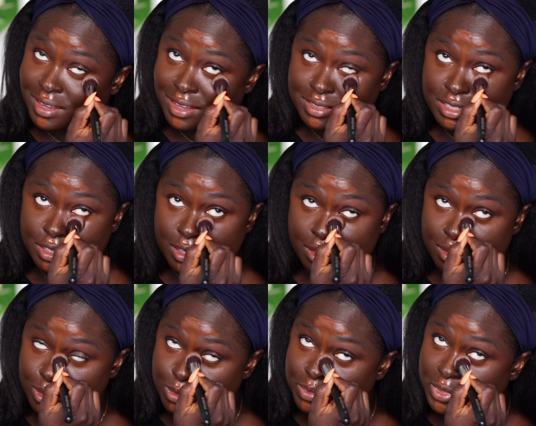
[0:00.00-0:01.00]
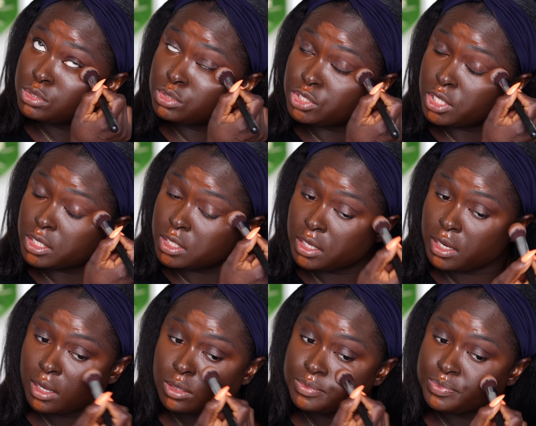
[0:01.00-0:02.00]
and took it home. So check that
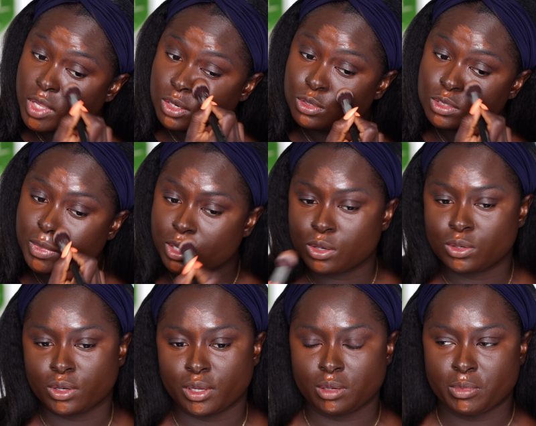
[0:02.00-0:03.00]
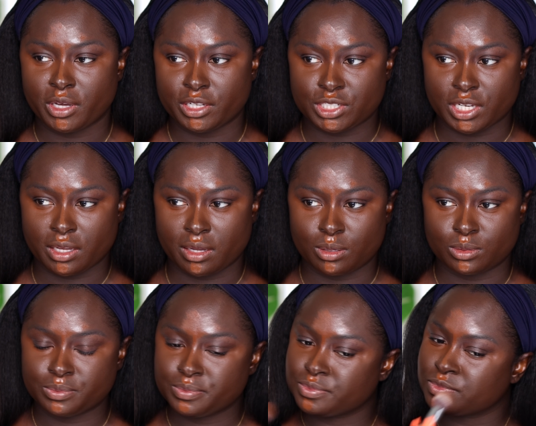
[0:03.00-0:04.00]
out, and use my code Ohemaa at checkout